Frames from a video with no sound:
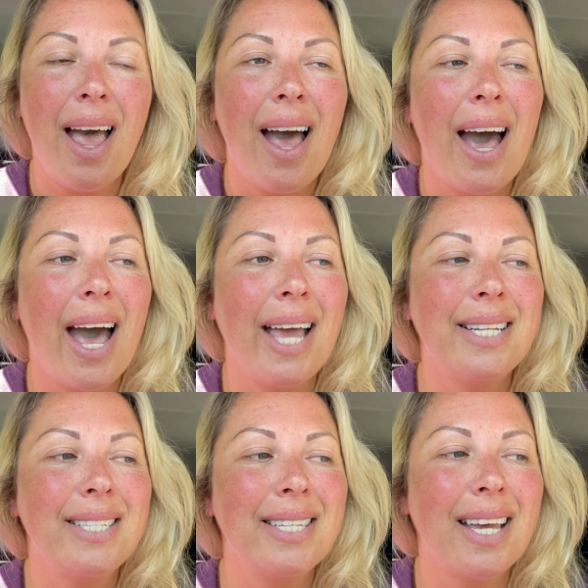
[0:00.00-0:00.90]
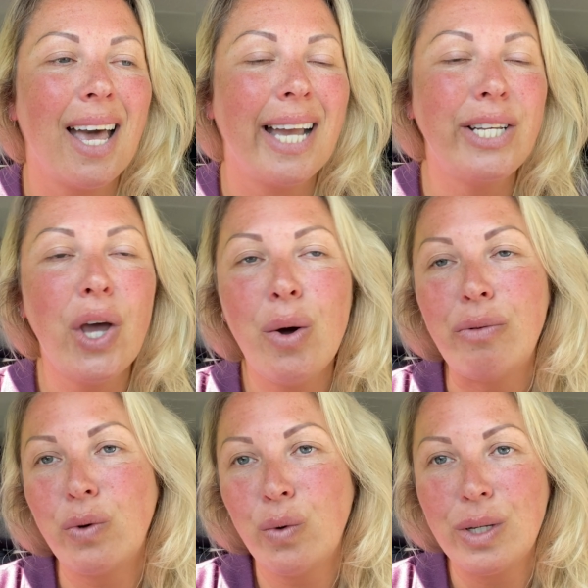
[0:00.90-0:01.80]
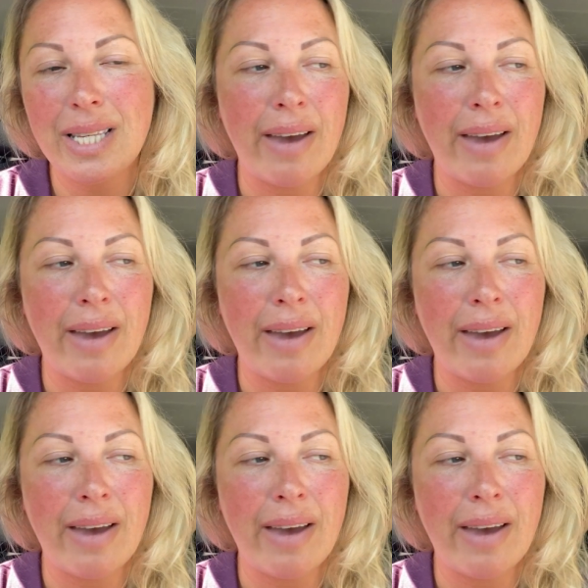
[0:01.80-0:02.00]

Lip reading: And I know, of course,